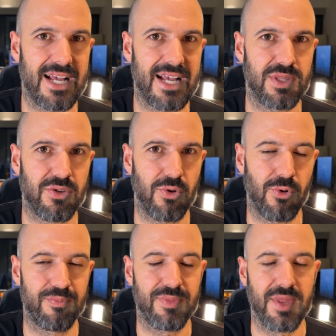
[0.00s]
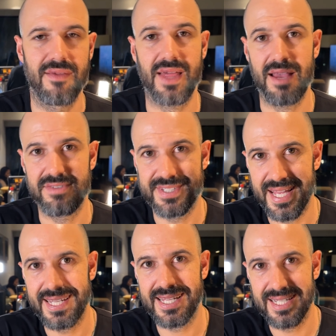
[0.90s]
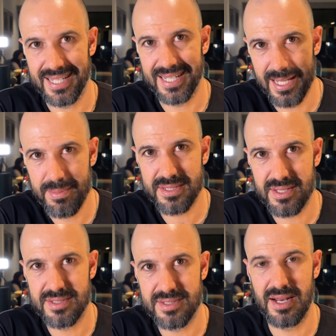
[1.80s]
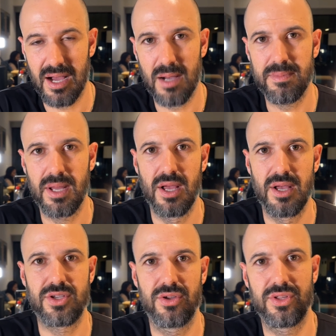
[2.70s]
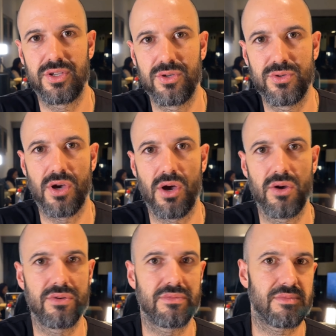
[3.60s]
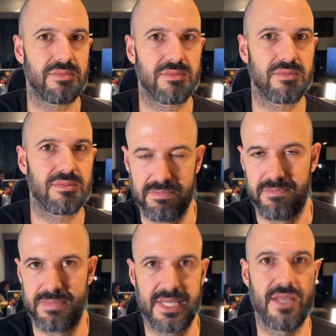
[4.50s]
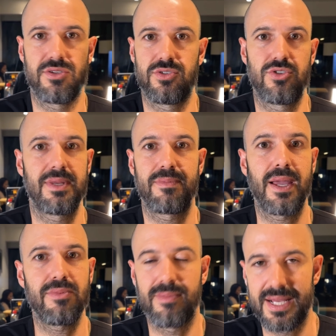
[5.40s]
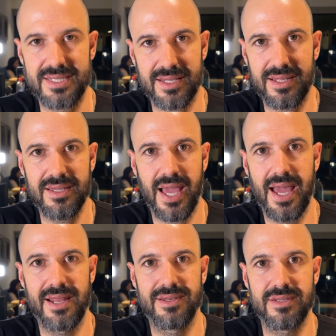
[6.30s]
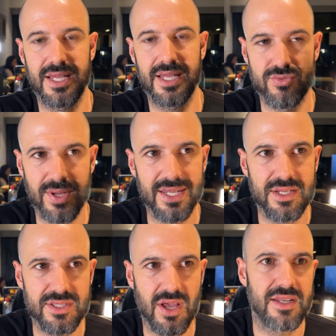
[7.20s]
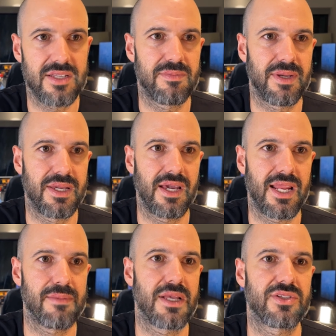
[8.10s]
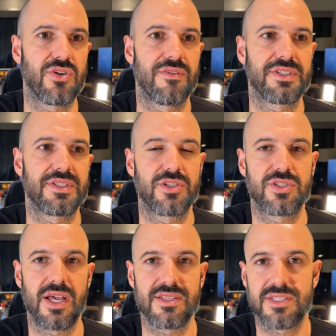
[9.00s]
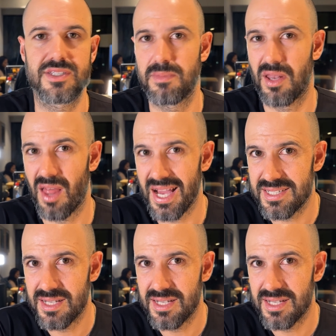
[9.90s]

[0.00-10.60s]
with Google. They have sending limits set up so that you don't send to too many people, basically, and it's really designed to be an email service that does some light